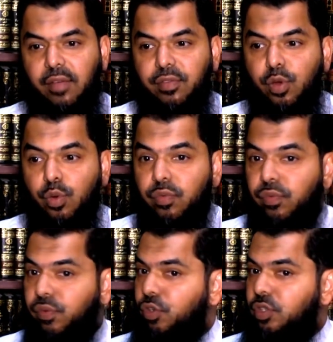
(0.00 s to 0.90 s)
have no
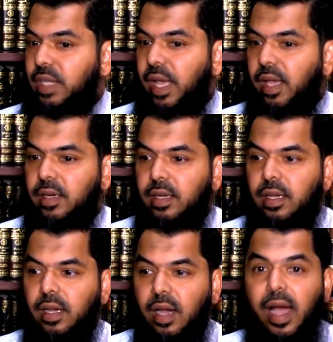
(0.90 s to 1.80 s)
first-hand
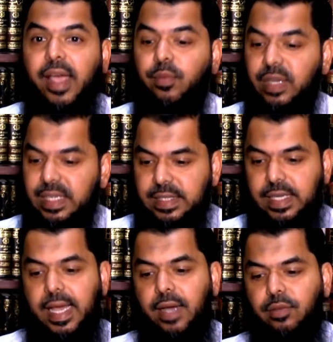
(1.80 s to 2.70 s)
eyewitness
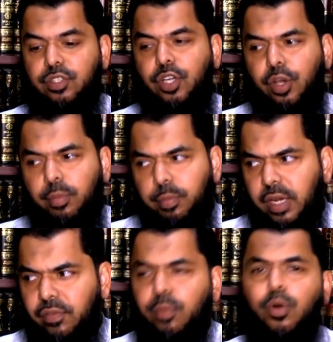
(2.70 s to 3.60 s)
accounts,
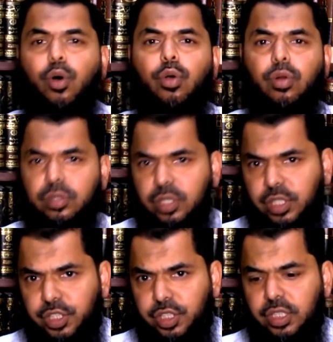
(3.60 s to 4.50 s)
but from oral
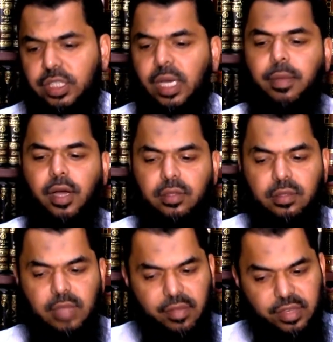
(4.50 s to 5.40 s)
traditions about
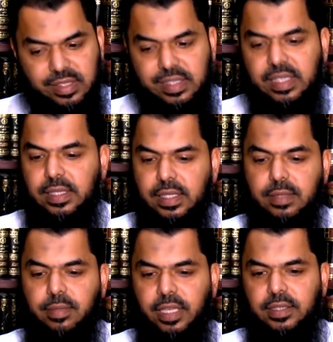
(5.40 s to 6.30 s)
having seen
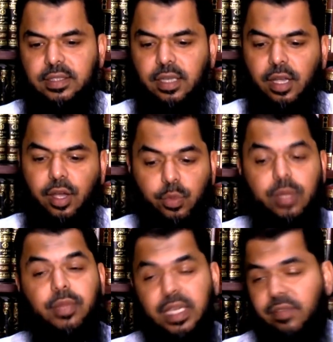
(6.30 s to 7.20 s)
these places,
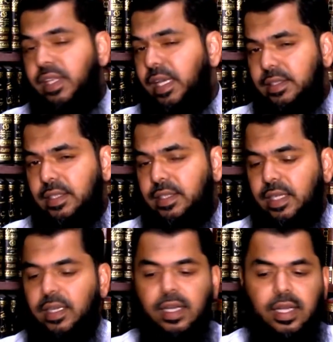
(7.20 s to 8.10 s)
we believe they
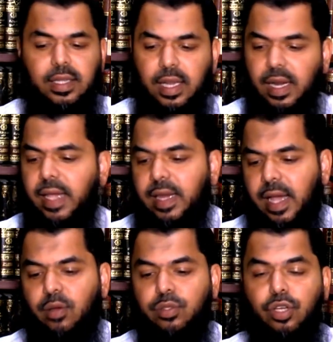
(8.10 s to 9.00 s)
existed. The
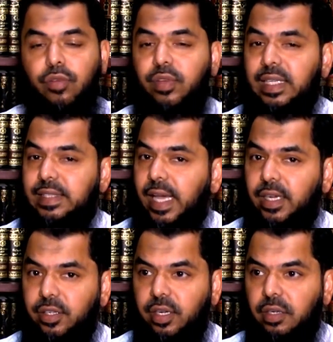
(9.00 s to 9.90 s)
lighthouse of
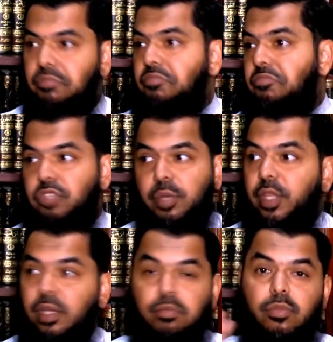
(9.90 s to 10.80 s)
Alexandria,
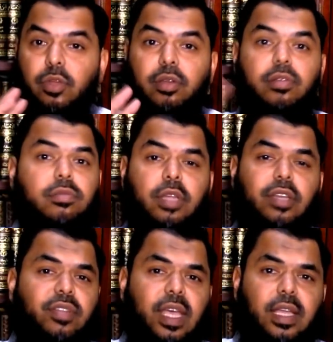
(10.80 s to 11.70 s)
something
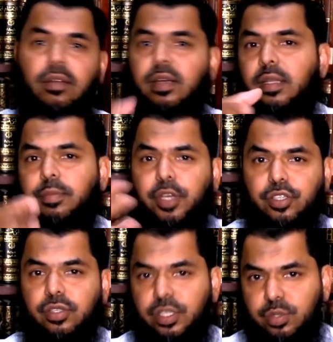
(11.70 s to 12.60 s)
insane. Look at the
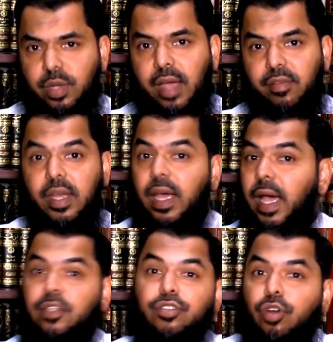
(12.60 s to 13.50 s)
pictures that you have.
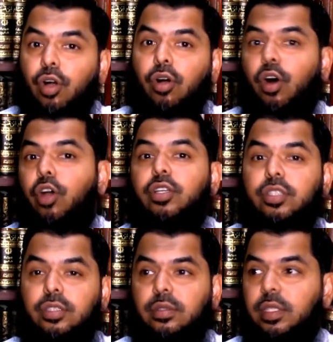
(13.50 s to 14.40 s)
And these are all
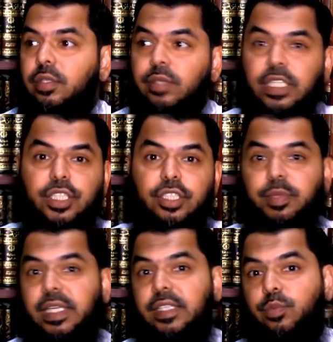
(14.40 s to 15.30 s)
artist renderations
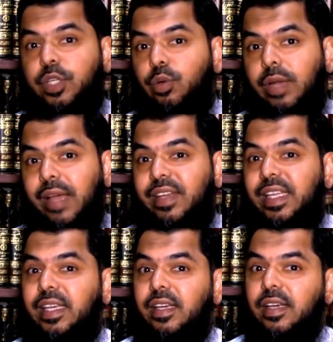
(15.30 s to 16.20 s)
because we don't have
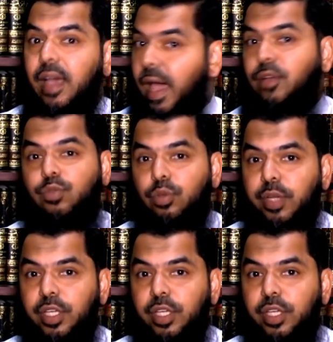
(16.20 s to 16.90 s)
any actual